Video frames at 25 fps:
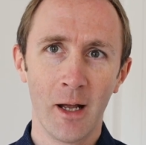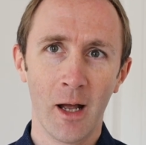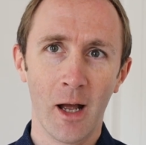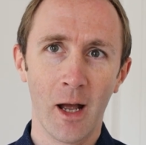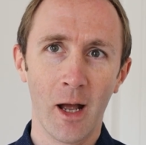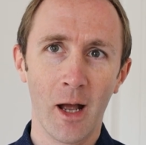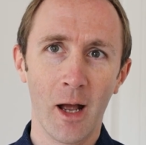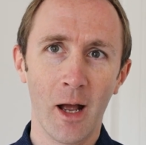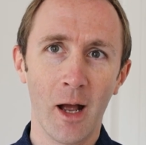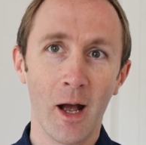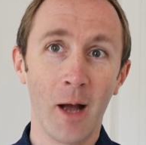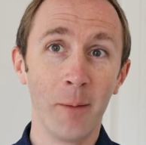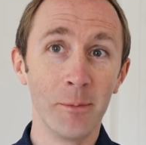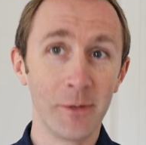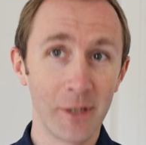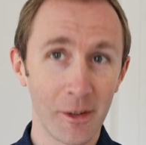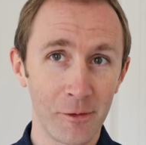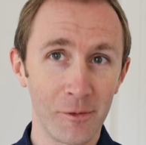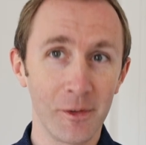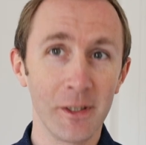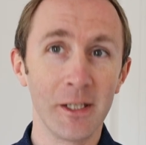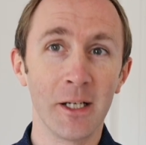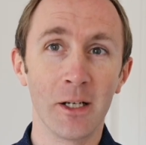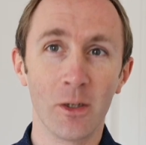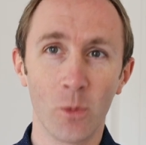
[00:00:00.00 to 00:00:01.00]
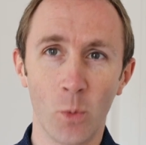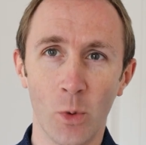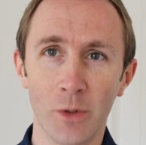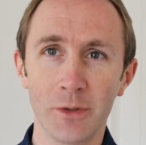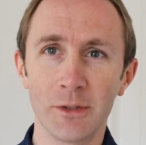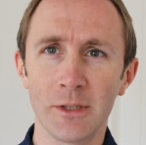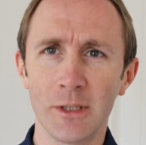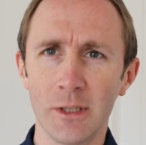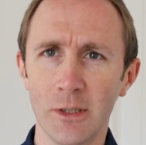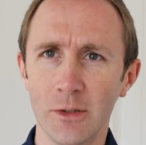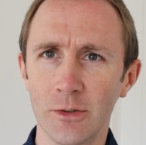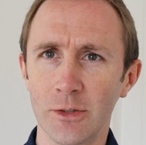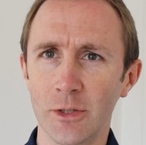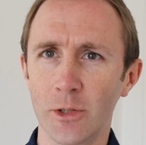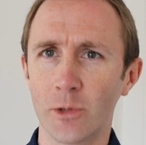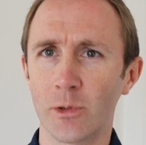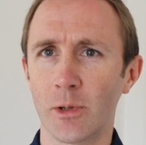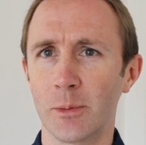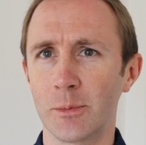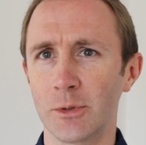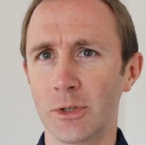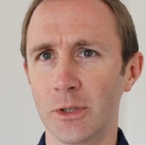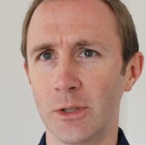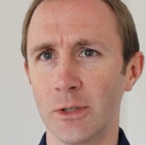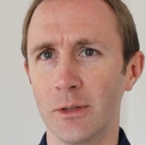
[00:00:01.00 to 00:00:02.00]
I'm definitely going to want to use
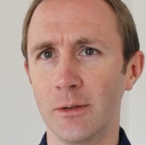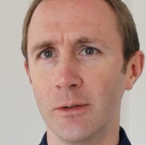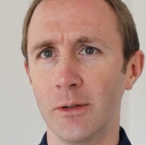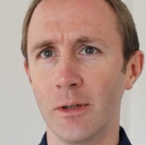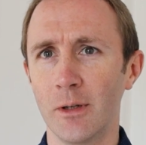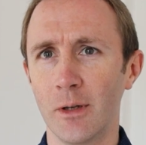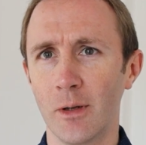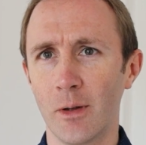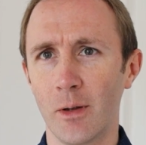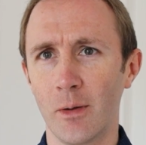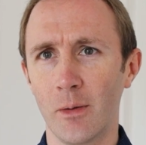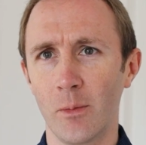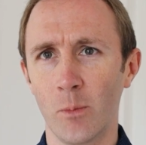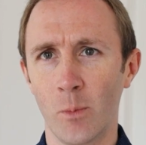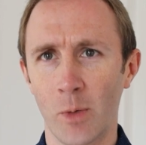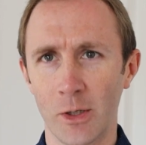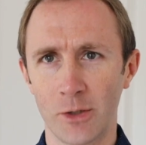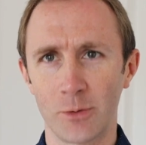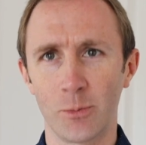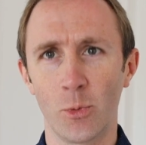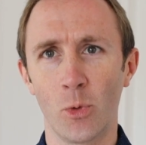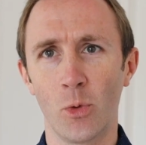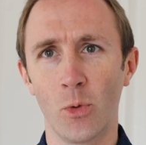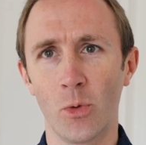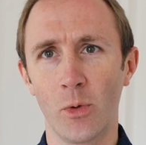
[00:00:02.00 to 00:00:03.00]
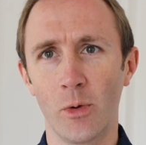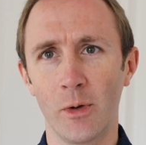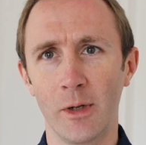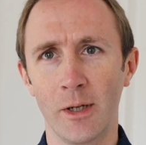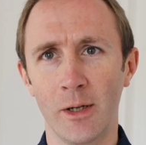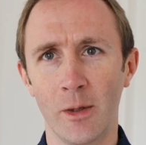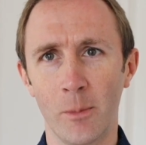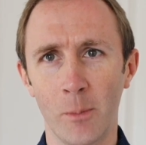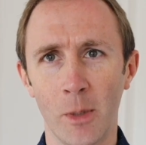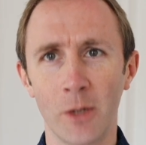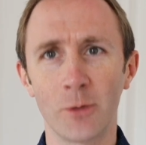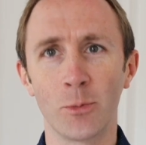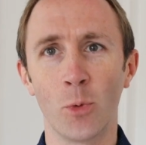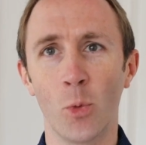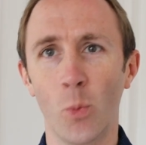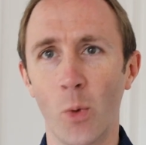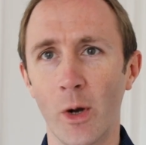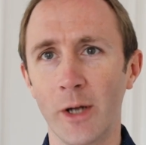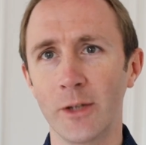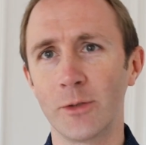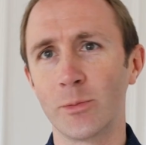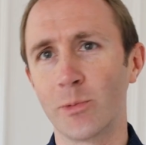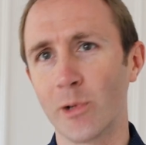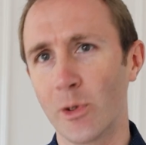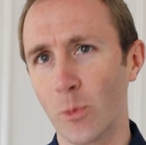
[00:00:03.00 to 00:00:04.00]
encryption in a much more
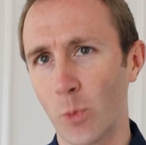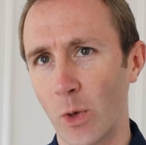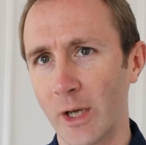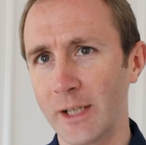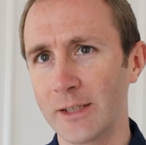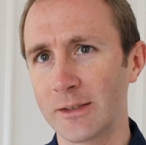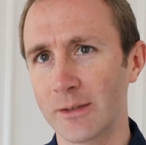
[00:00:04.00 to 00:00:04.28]
widespread way.